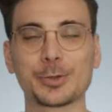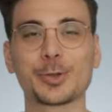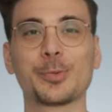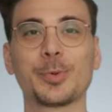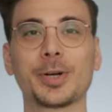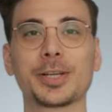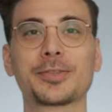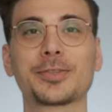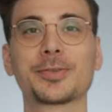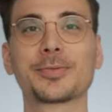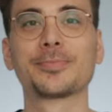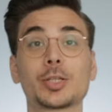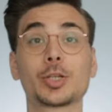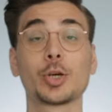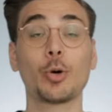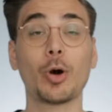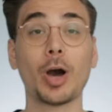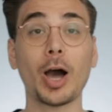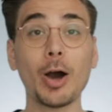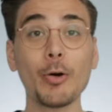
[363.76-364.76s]
you so much.
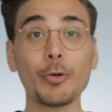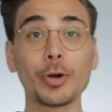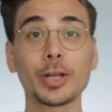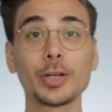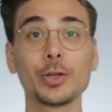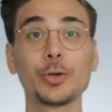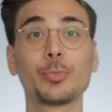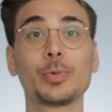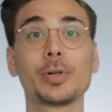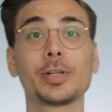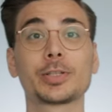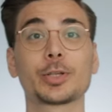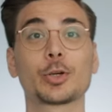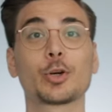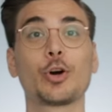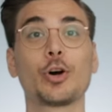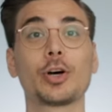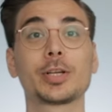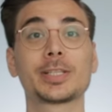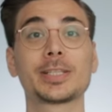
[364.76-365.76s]
So how can you build a
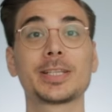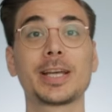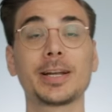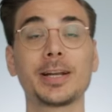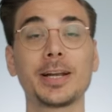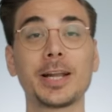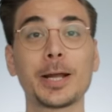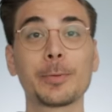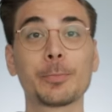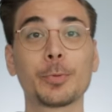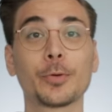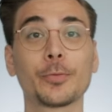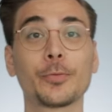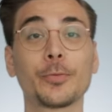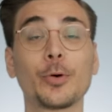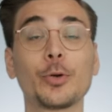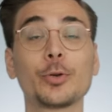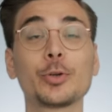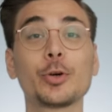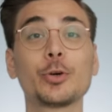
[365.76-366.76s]
core satellite
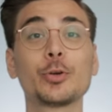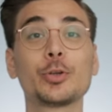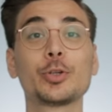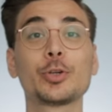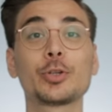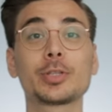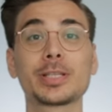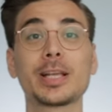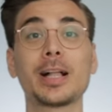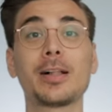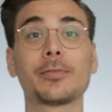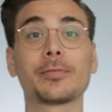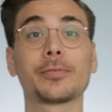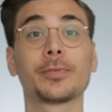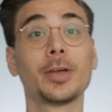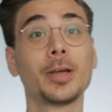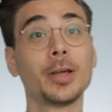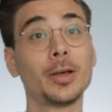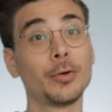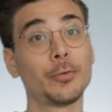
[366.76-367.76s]
portfolio yourself?
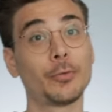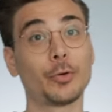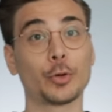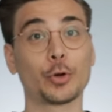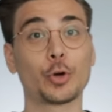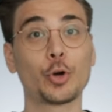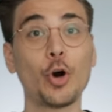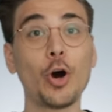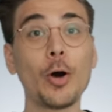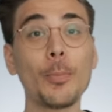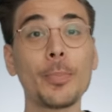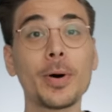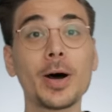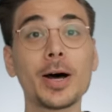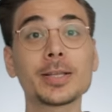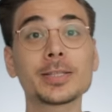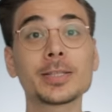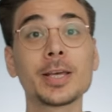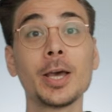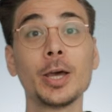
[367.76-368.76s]
For the core
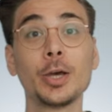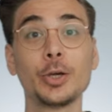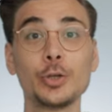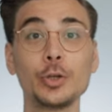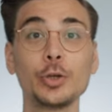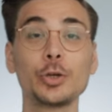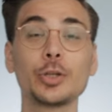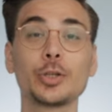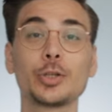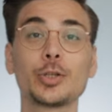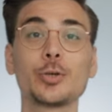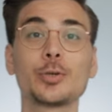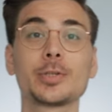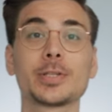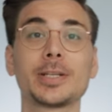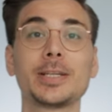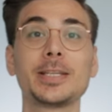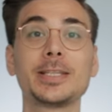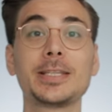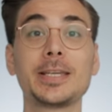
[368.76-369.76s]
part, you could use
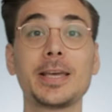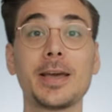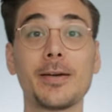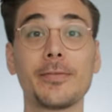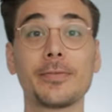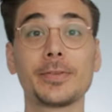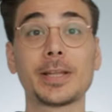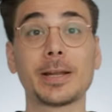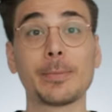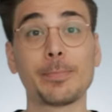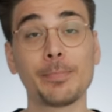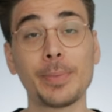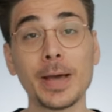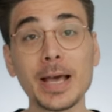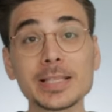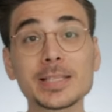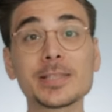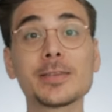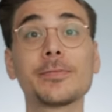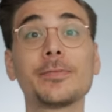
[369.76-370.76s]
an E T F that
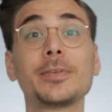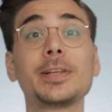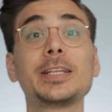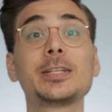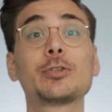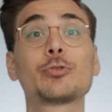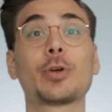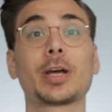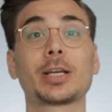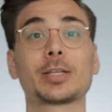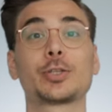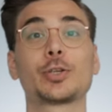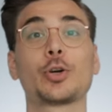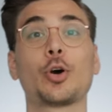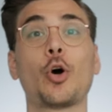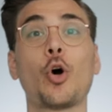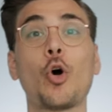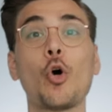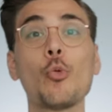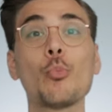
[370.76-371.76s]
passively tracks
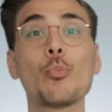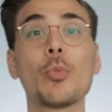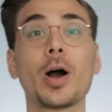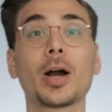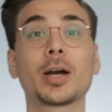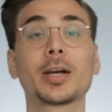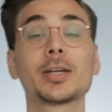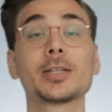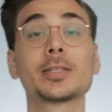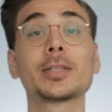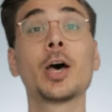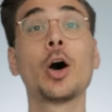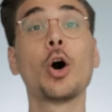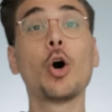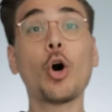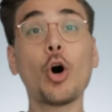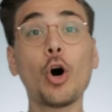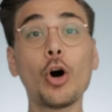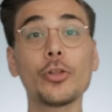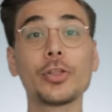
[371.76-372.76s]
your home market
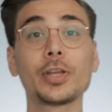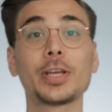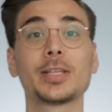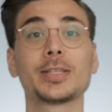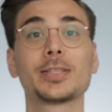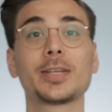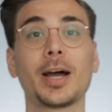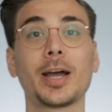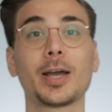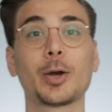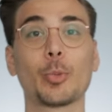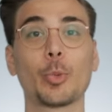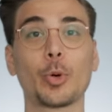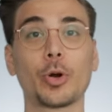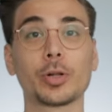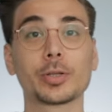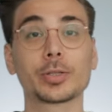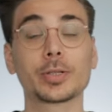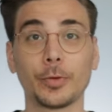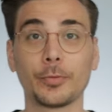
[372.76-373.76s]
or the entire
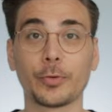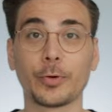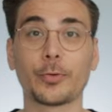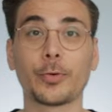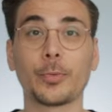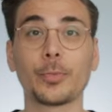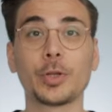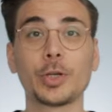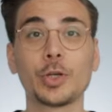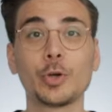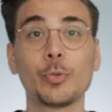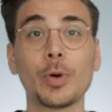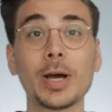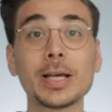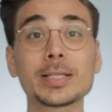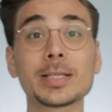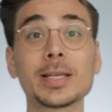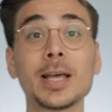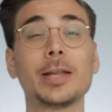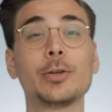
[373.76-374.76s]
world. If you're from the U
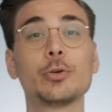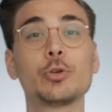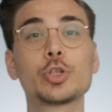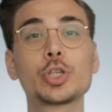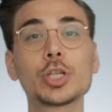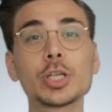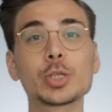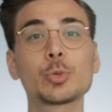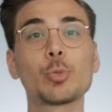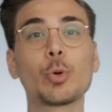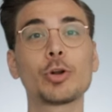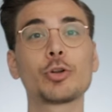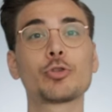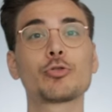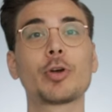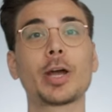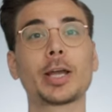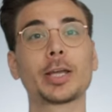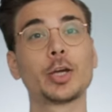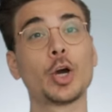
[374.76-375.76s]
S and you just want to
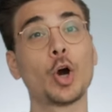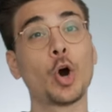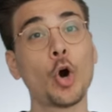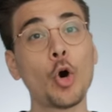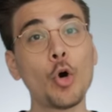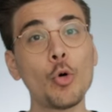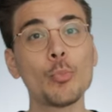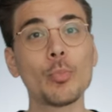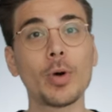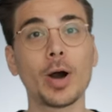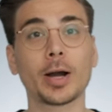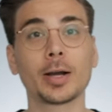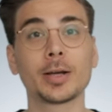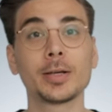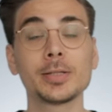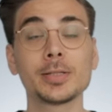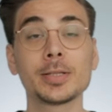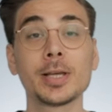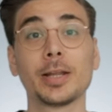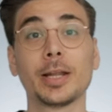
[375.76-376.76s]
track your home
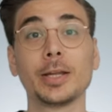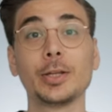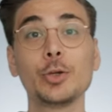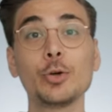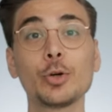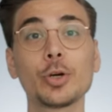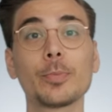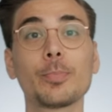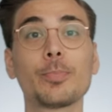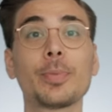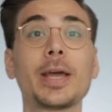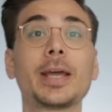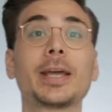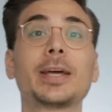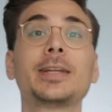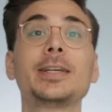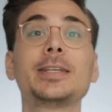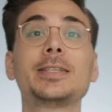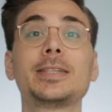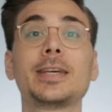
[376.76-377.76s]
market, then you can pick
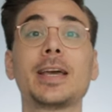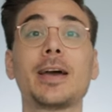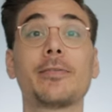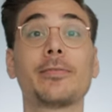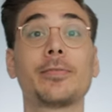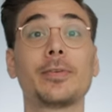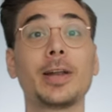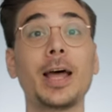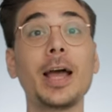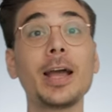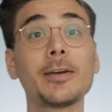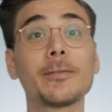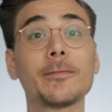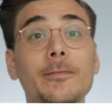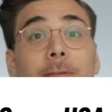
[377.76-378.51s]
an E T F like